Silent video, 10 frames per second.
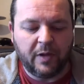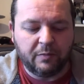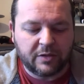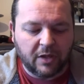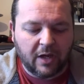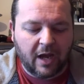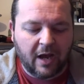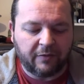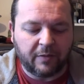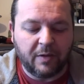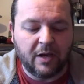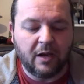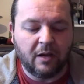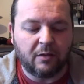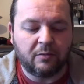it was going to have to
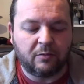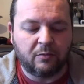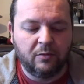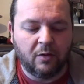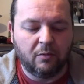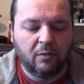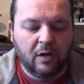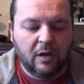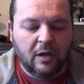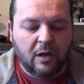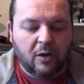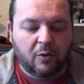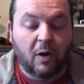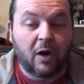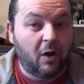be
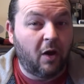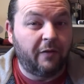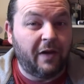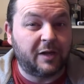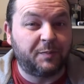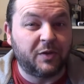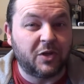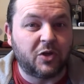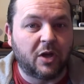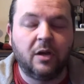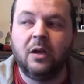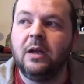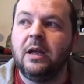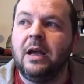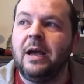quite a lot of exposition.
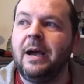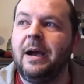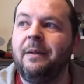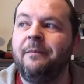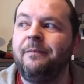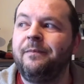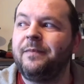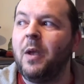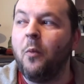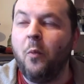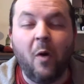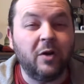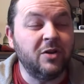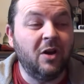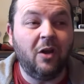There
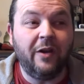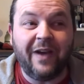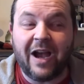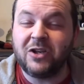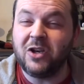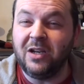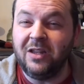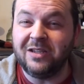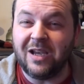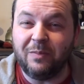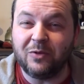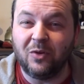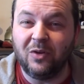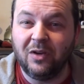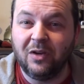wasn't a lot of action in this
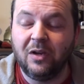episode,